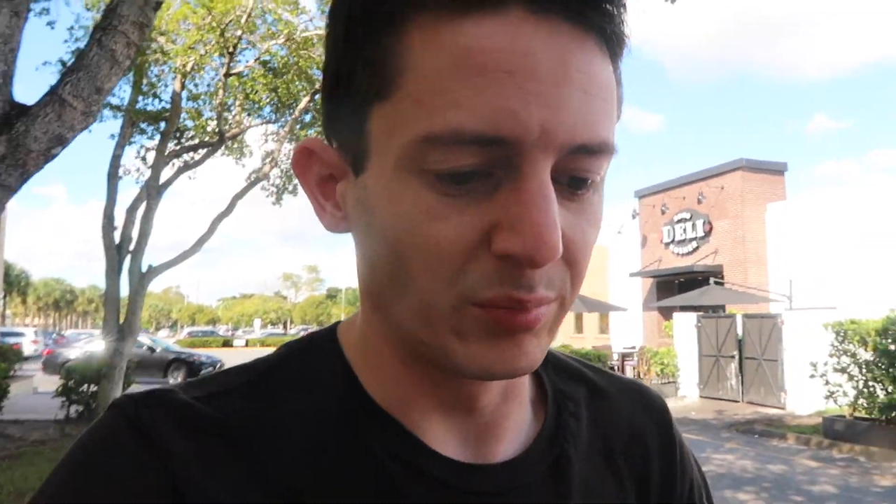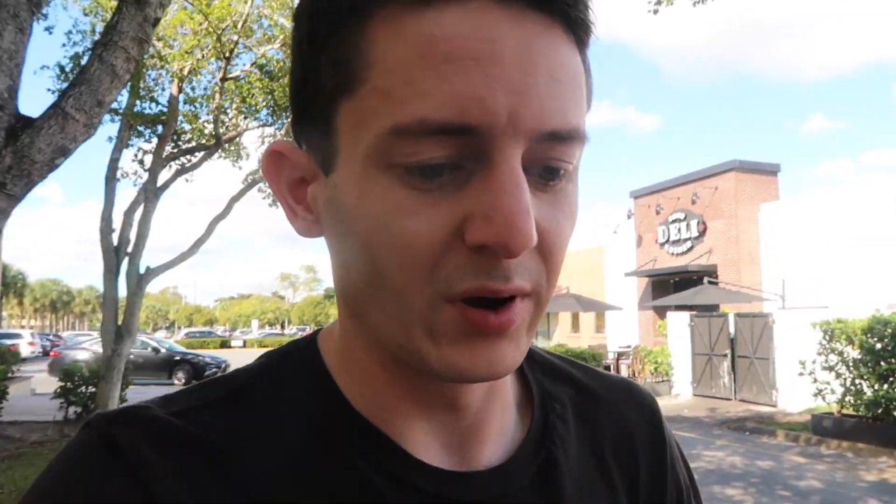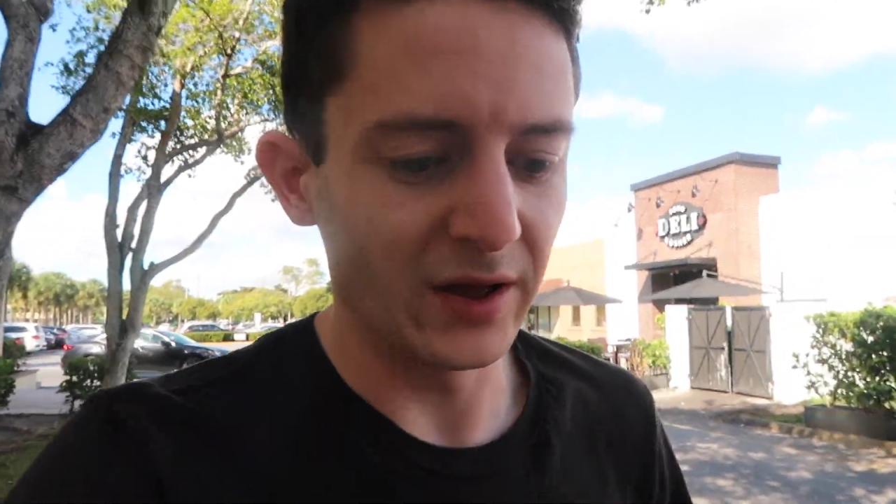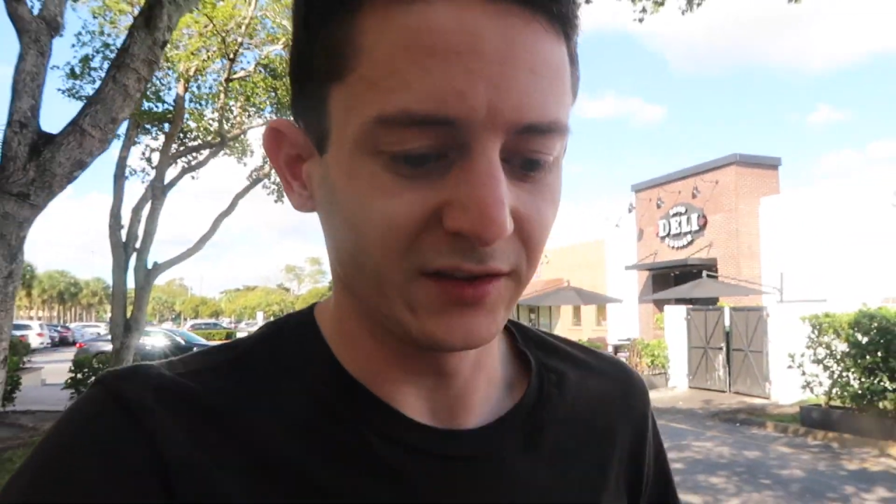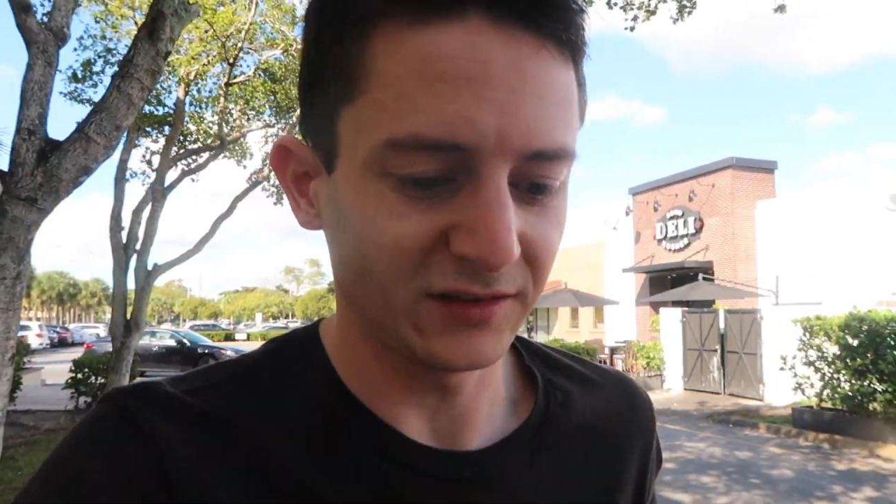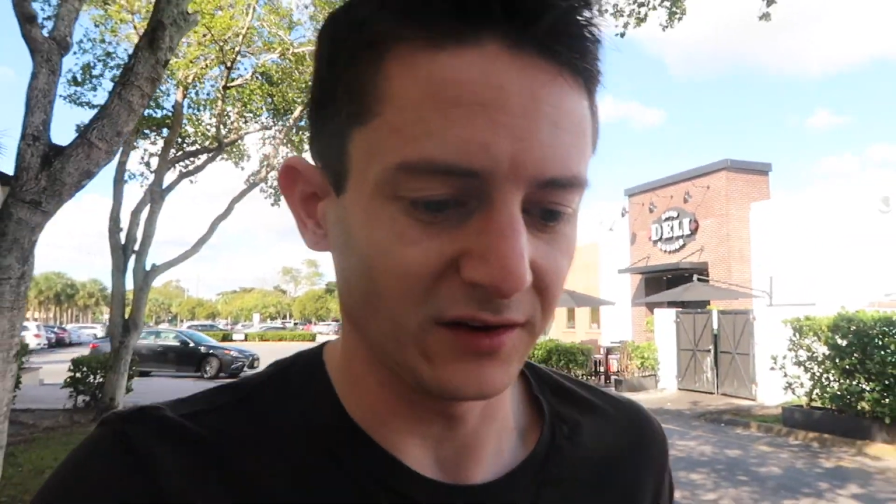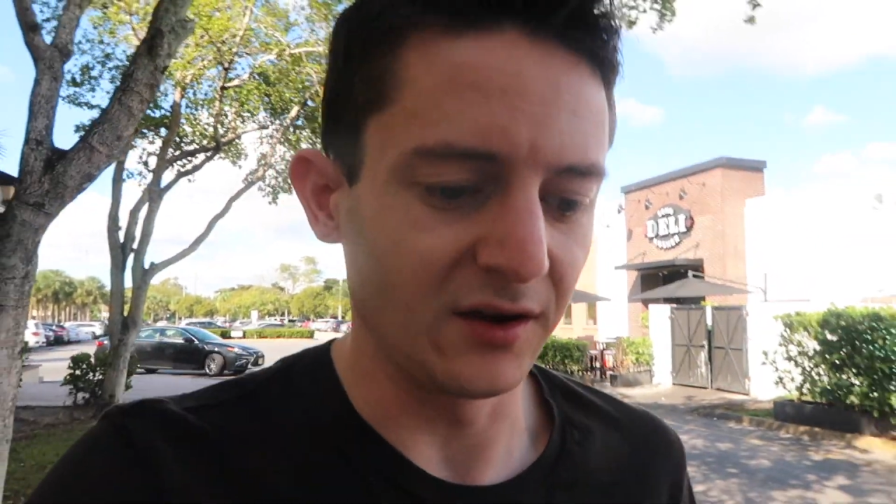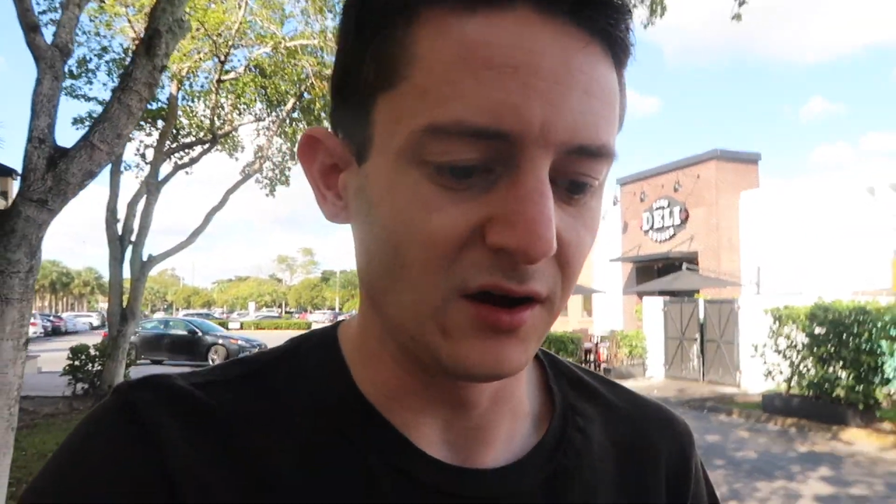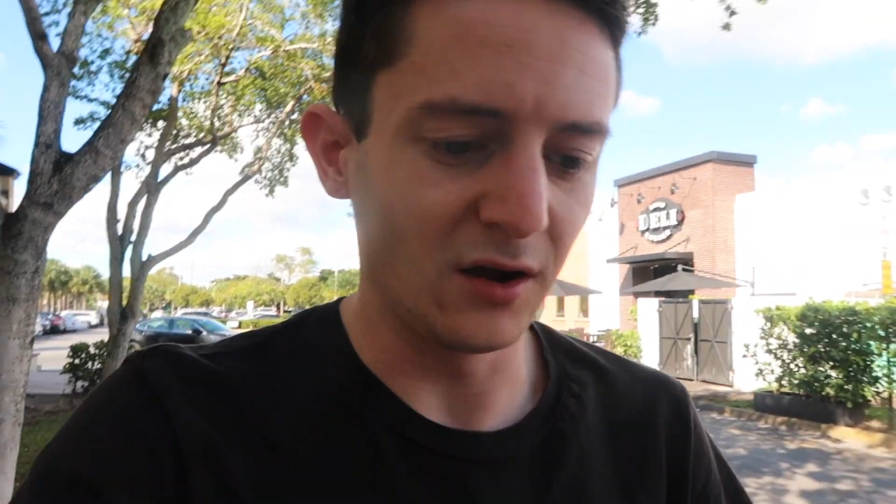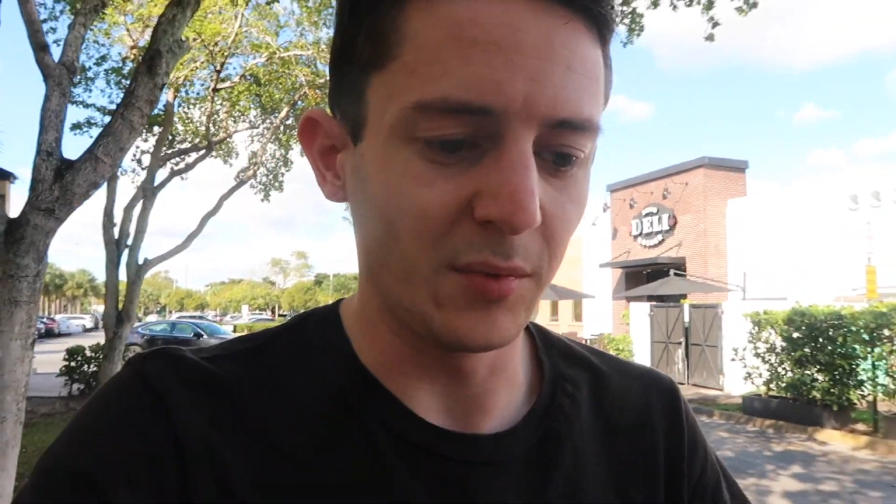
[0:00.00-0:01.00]
but
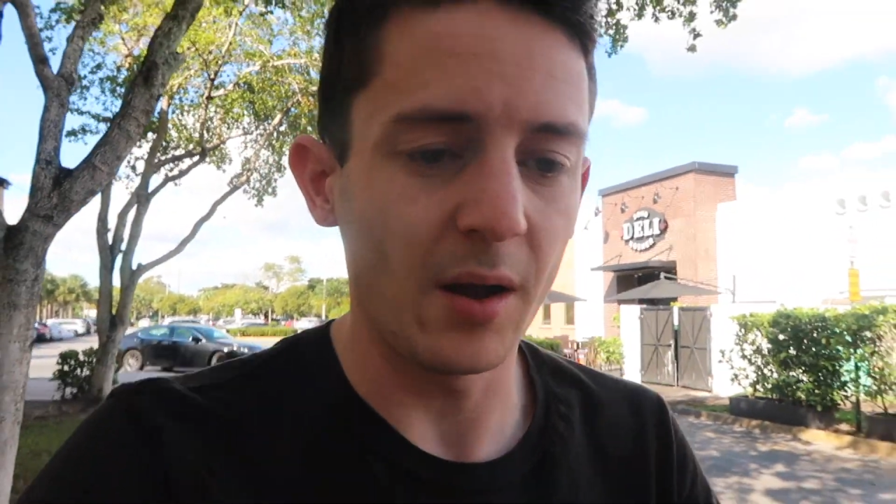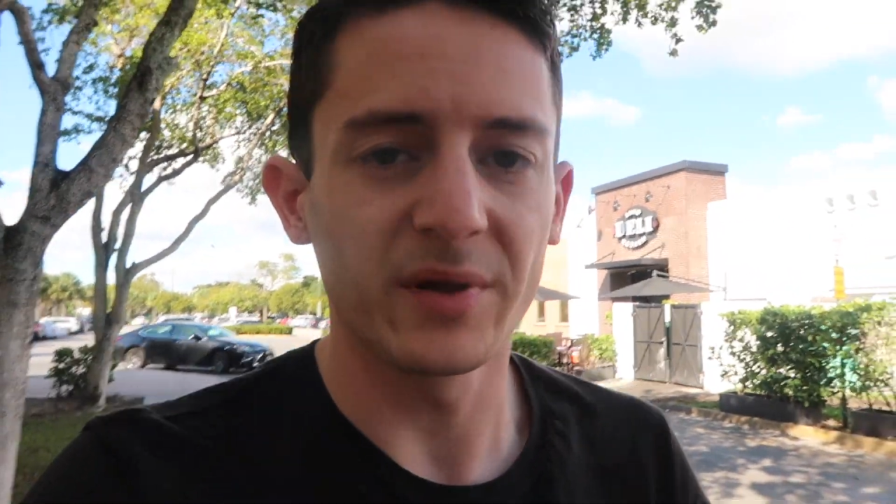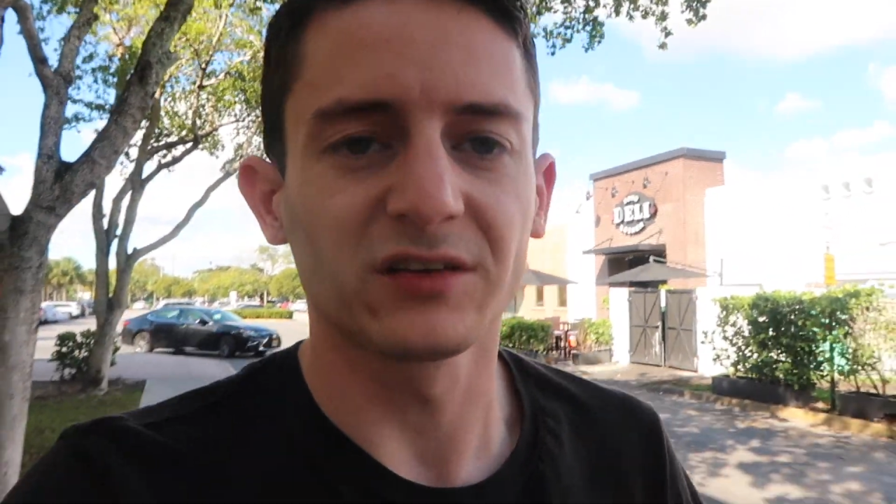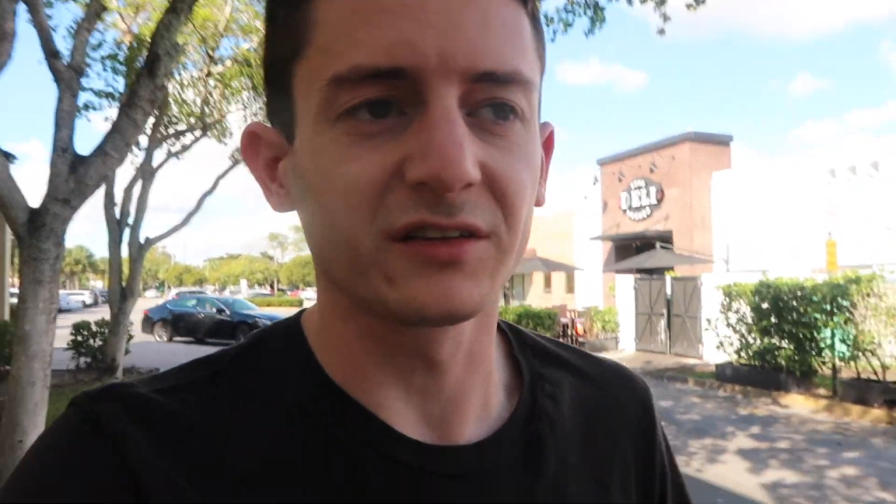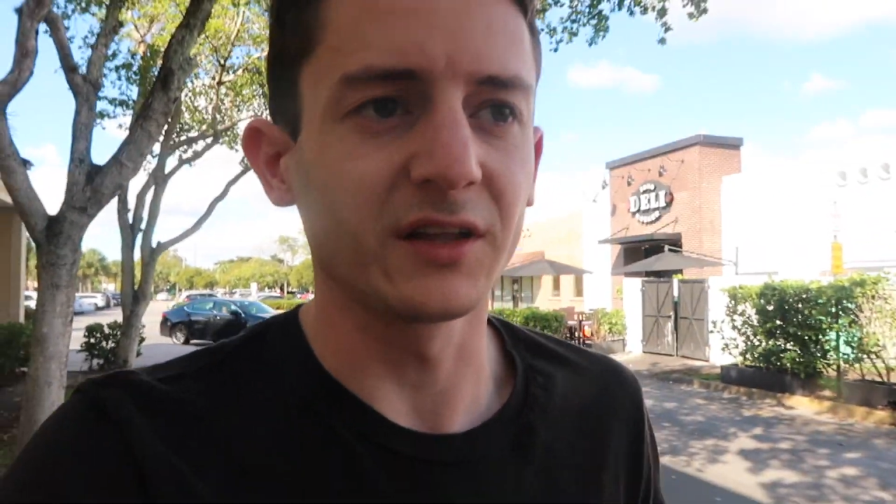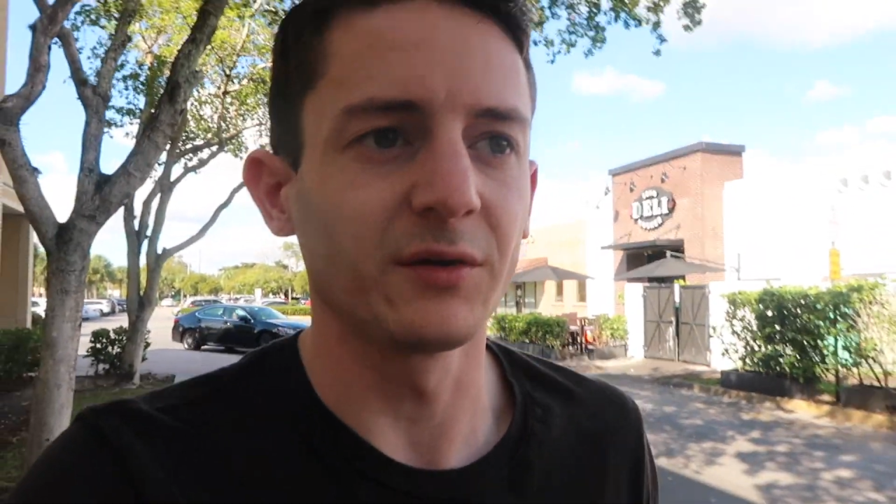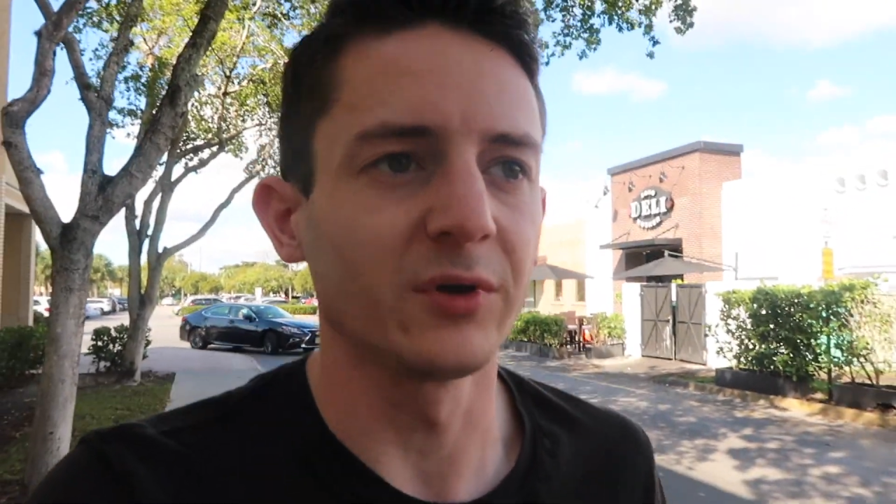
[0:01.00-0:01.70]
um, obviously